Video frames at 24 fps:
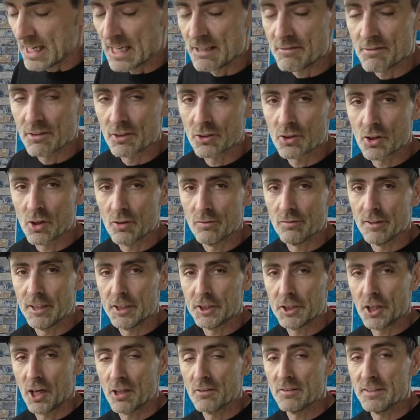even
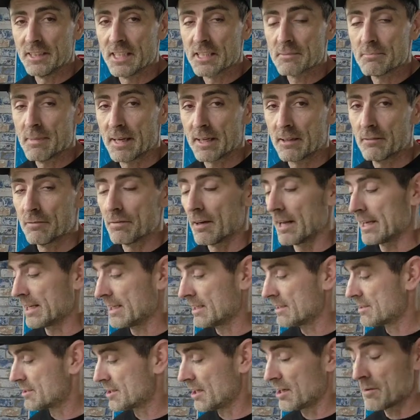coverage over this metal
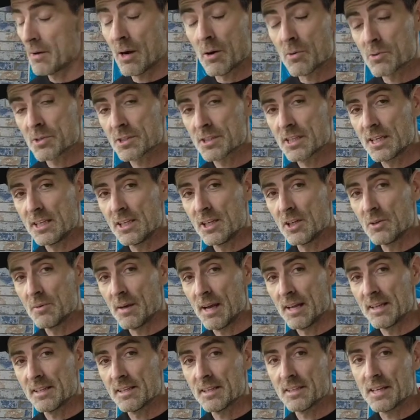flake. So I'll see
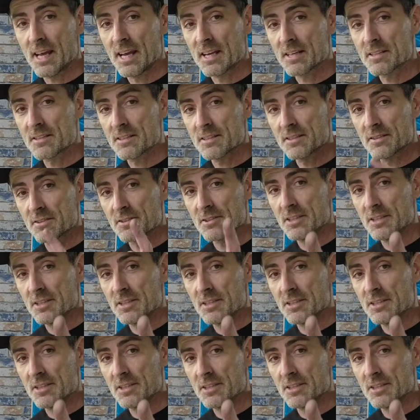you in the next